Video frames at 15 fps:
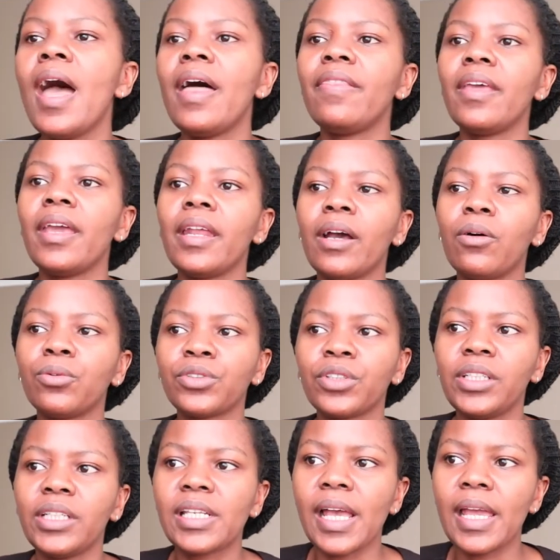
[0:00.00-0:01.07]
and then I
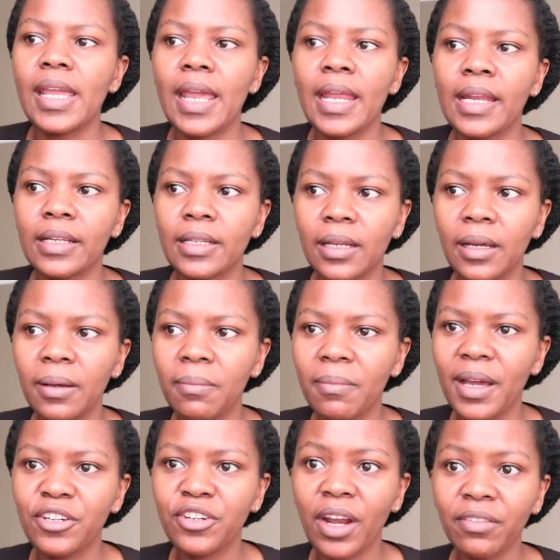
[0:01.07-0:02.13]
also need to edit
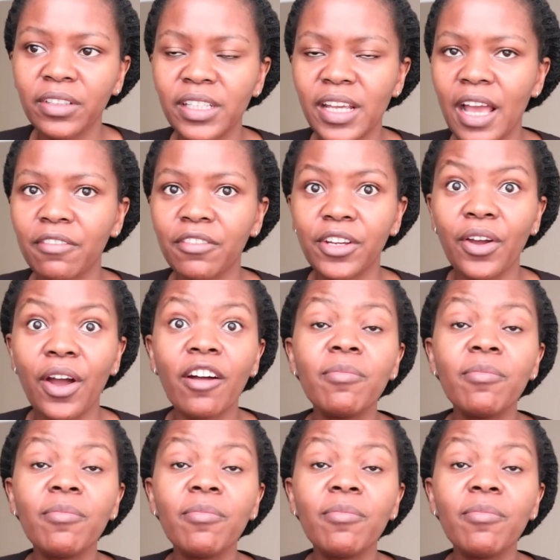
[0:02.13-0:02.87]
my travel tag video.